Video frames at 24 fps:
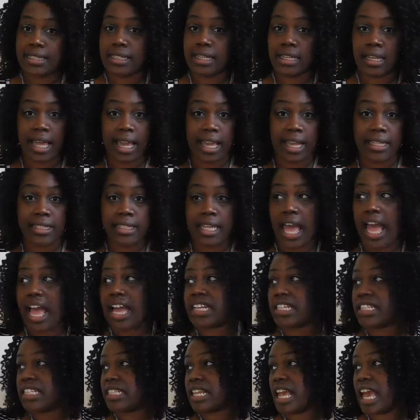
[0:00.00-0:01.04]
delays. I
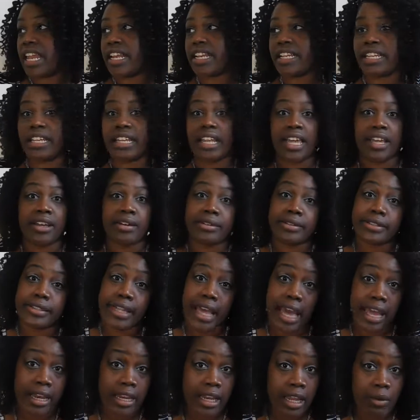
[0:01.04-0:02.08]
just had a delay on
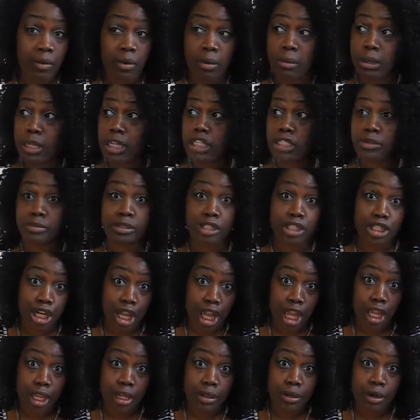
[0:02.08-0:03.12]
Saturday with my husband
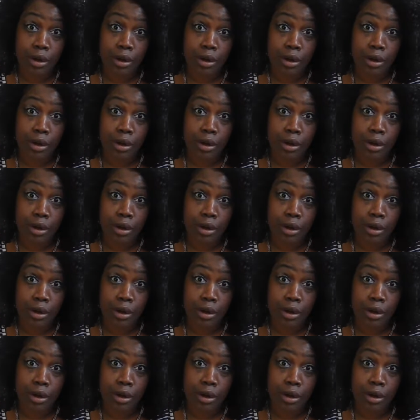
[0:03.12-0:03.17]
check,